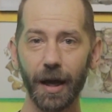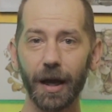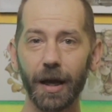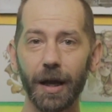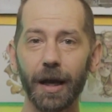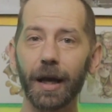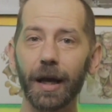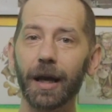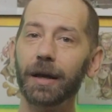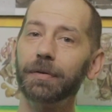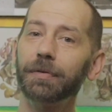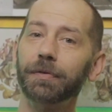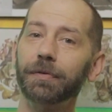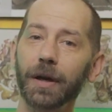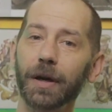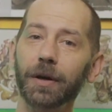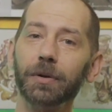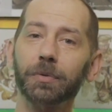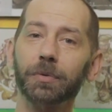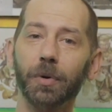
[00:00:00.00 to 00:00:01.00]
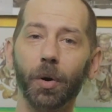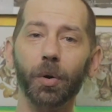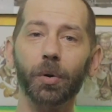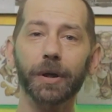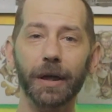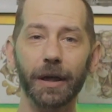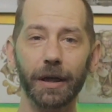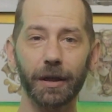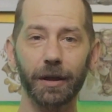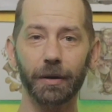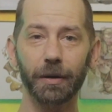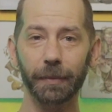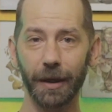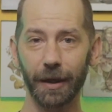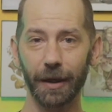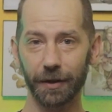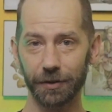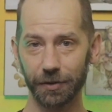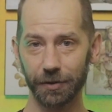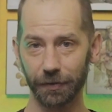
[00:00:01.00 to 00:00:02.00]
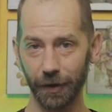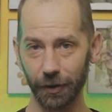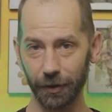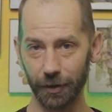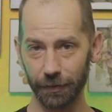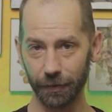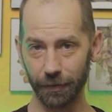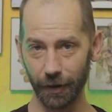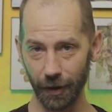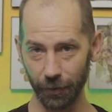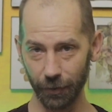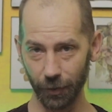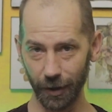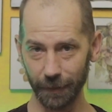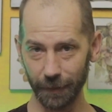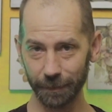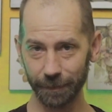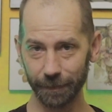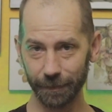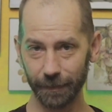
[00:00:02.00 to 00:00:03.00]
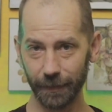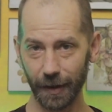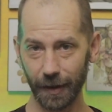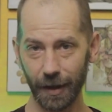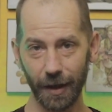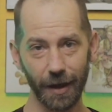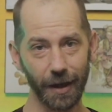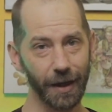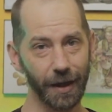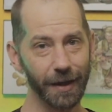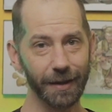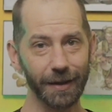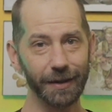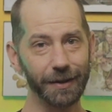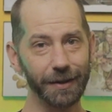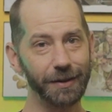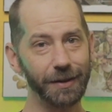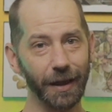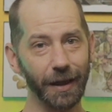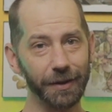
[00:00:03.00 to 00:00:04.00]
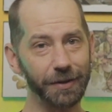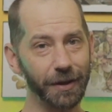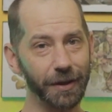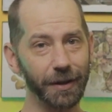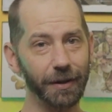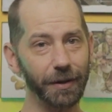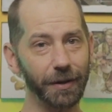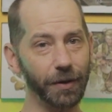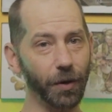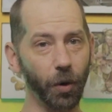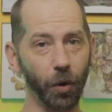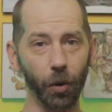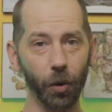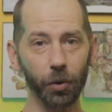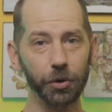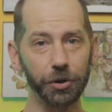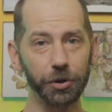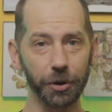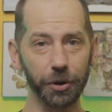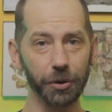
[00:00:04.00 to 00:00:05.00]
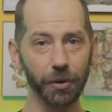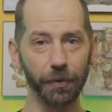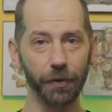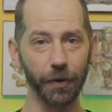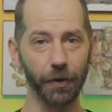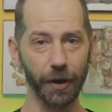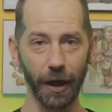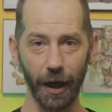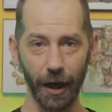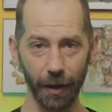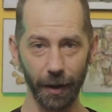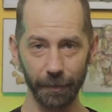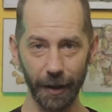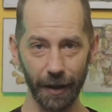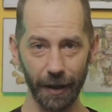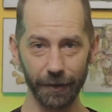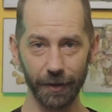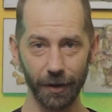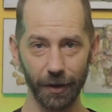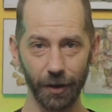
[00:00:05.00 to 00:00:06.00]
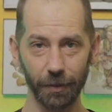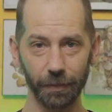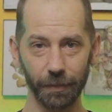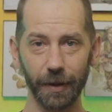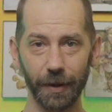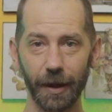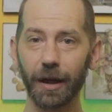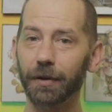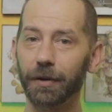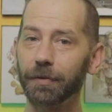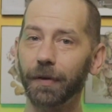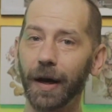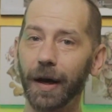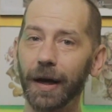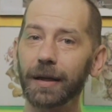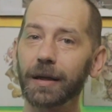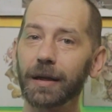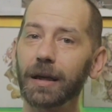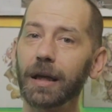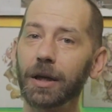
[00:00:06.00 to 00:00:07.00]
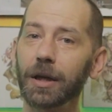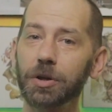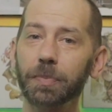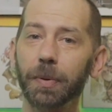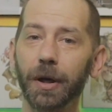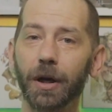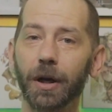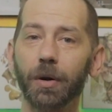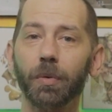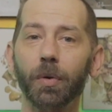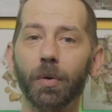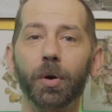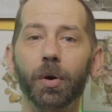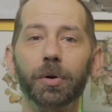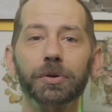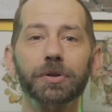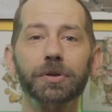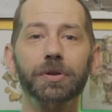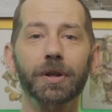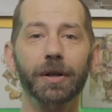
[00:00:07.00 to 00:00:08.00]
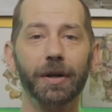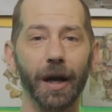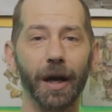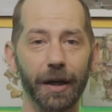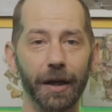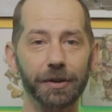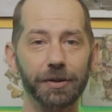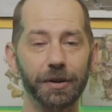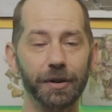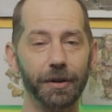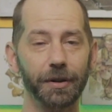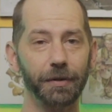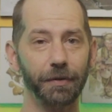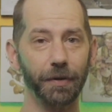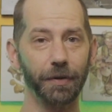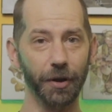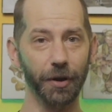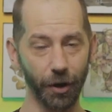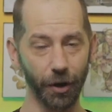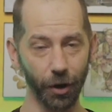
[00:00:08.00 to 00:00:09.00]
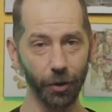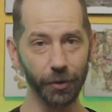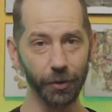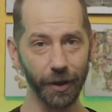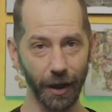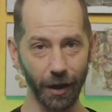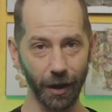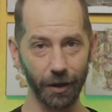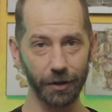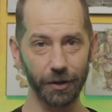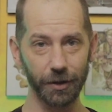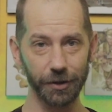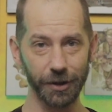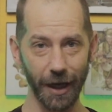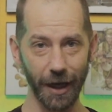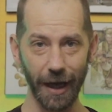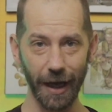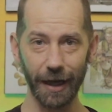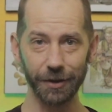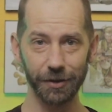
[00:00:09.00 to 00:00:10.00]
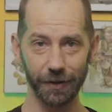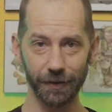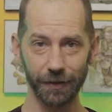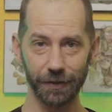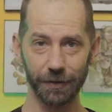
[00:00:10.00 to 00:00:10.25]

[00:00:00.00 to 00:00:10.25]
A failed roll here means failure for everyone. This doesn't hold true for combat, though. In a fight, each player rolls their dice for their own character's actions.